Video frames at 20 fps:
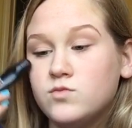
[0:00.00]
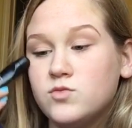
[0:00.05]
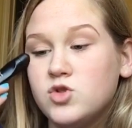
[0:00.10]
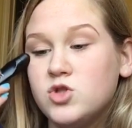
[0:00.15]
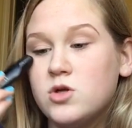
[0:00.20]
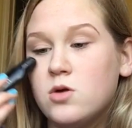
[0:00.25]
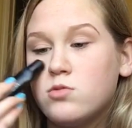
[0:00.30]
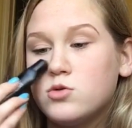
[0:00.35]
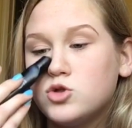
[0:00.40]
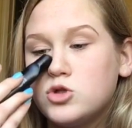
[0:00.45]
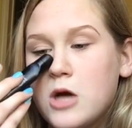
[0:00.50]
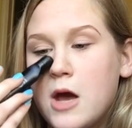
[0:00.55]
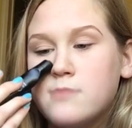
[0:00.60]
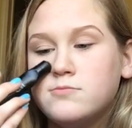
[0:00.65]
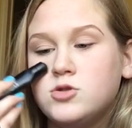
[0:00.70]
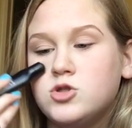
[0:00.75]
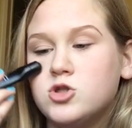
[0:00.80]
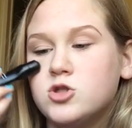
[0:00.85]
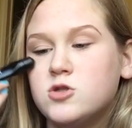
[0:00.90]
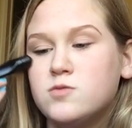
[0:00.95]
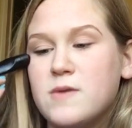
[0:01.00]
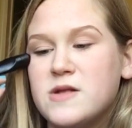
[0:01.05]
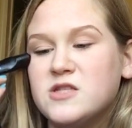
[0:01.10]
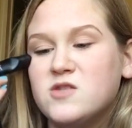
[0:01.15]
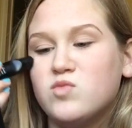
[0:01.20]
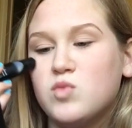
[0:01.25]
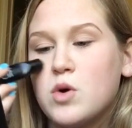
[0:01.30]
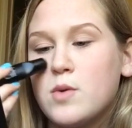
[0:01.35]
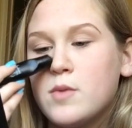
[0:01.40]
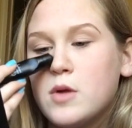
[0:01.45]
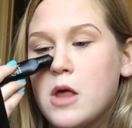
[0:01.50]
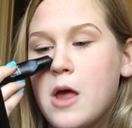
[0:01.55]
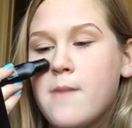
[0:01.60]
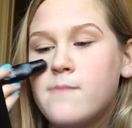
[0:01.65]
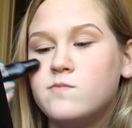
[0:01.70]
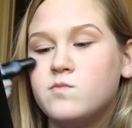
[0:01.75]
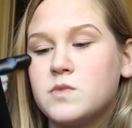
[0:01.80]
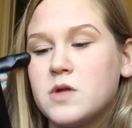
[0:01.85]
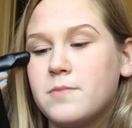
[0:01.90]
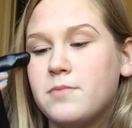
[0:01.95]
several times to dispense formula.